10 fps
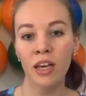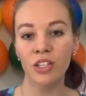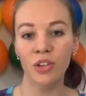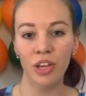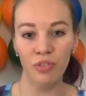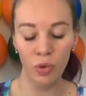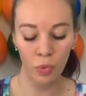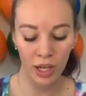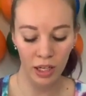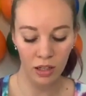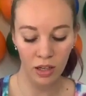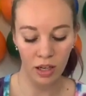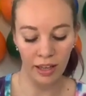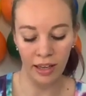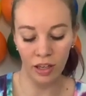So if you win
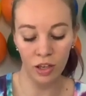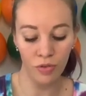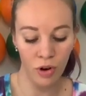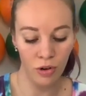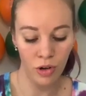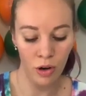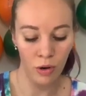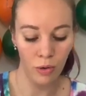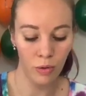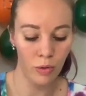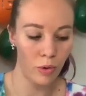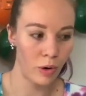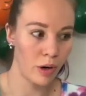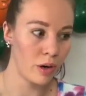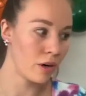a gift card code,
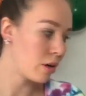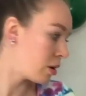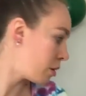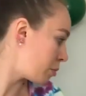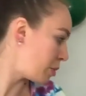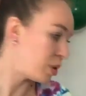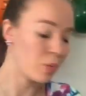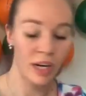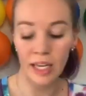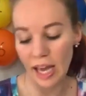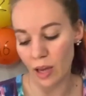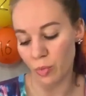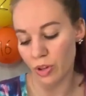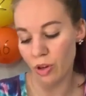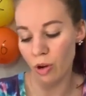or maybe you want a game
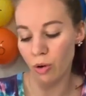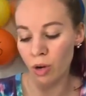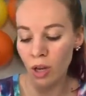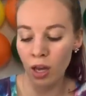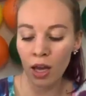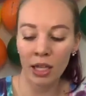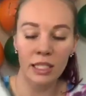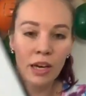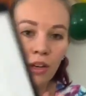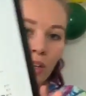with a code, down